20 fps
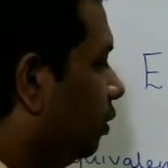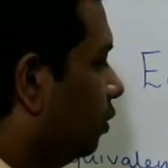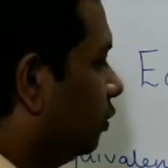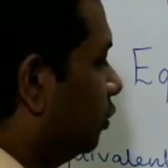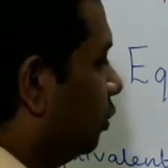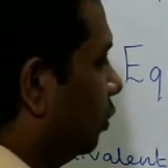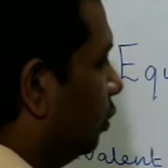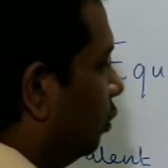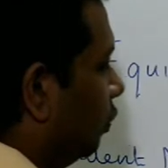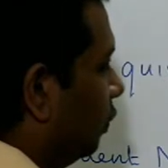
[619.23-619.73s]

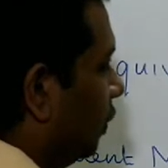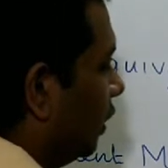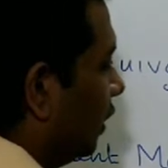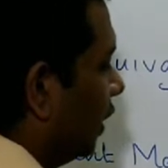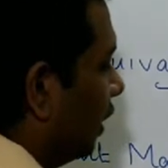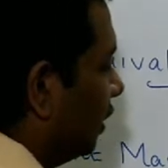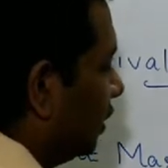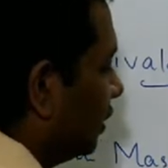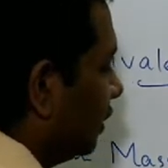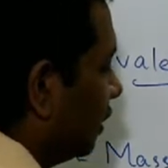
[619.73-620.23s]
so you will
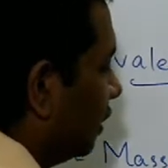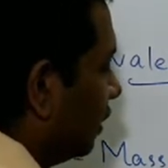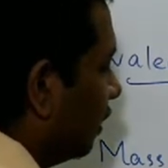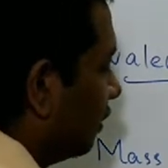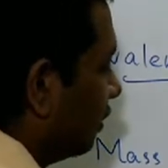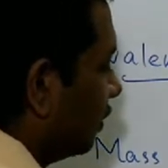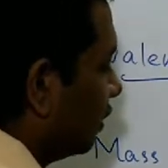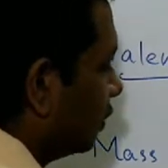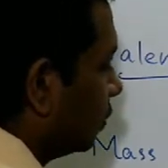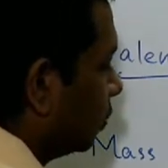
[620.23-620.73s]
get
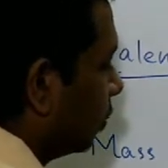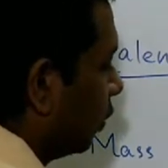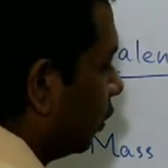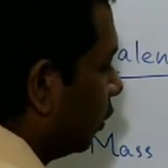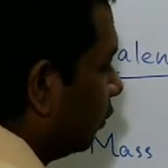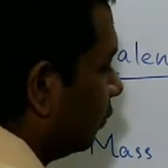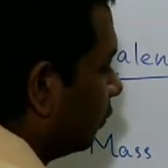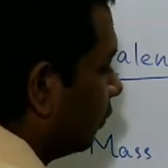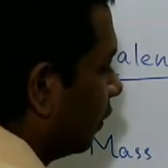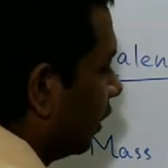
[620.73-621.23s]

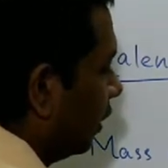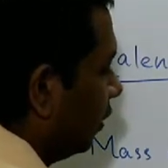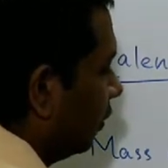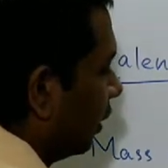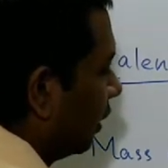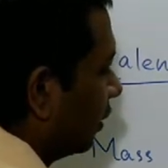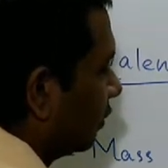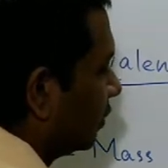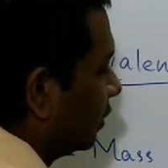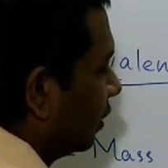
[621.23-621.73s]
36.5
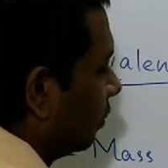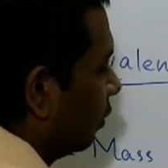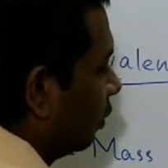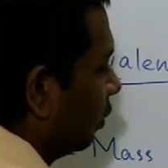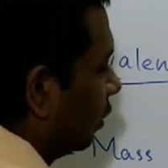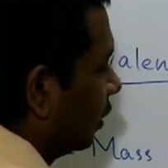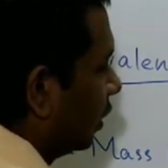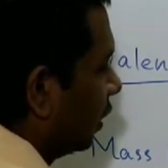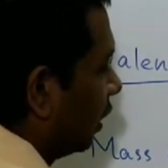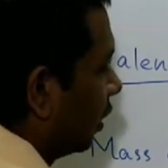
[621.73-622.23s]
as the
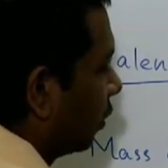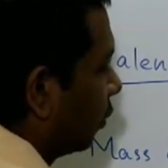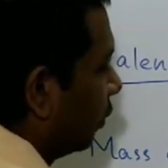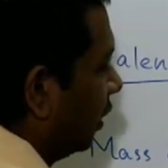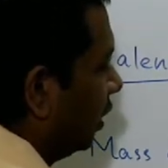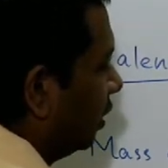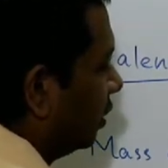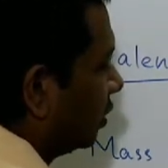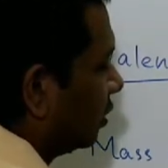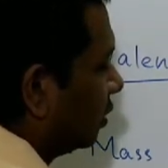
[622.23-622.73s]
molecular
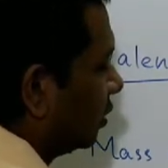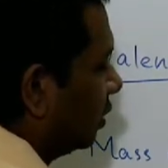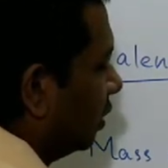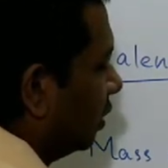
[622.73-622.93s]
weight